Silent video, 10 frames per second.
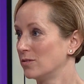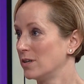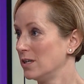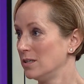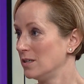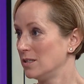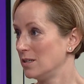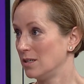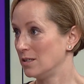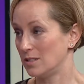right?
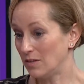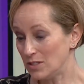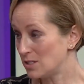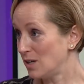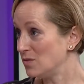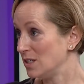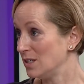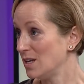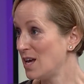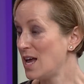It,
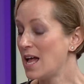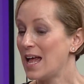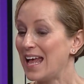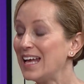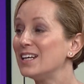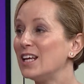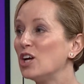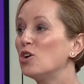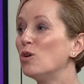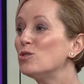safety. Yeah. And
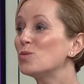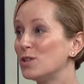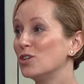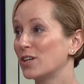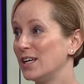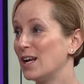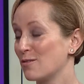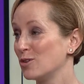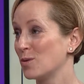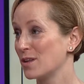it goes with your kid
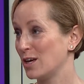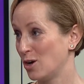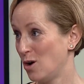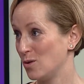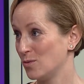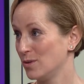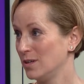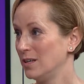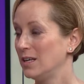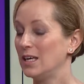everywhere they go.
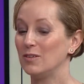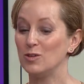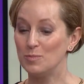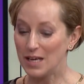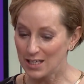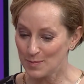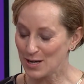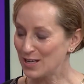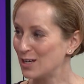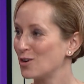Mm-hmm. If you make it
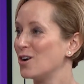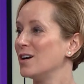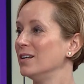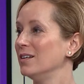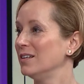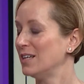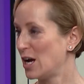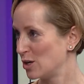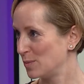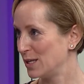about getting caught, now
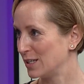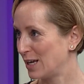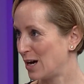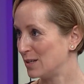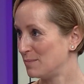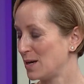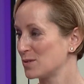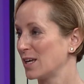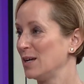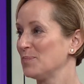you're playing a cat and
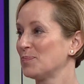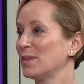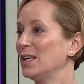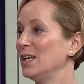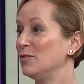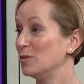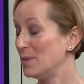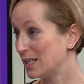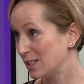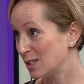mouse game. If you're
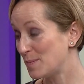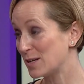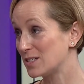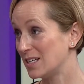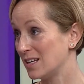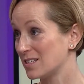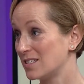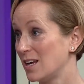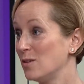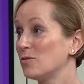making it about staying
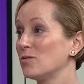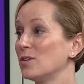safe,